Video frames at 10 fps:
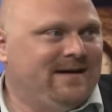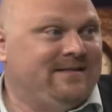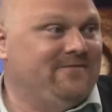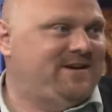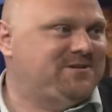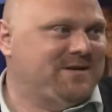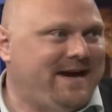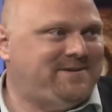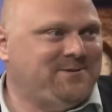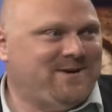they'll eventually
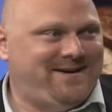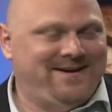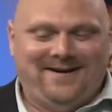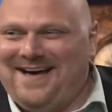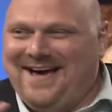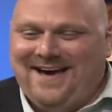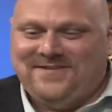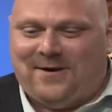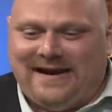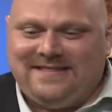get to, right?
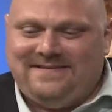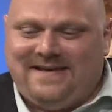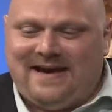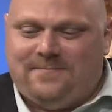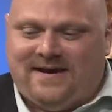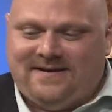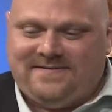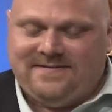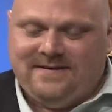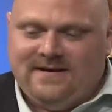So I get this
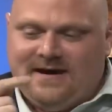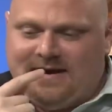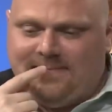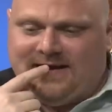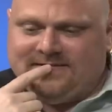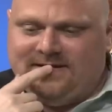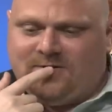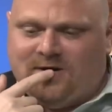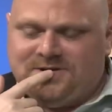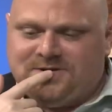database, and I'm asking the
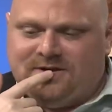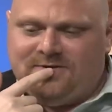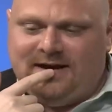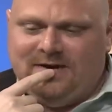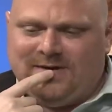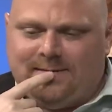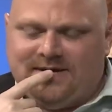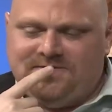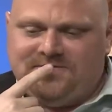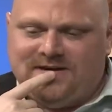question, are there any
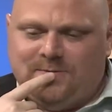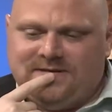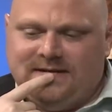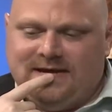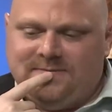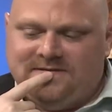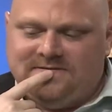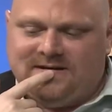rabbis who say what the name is?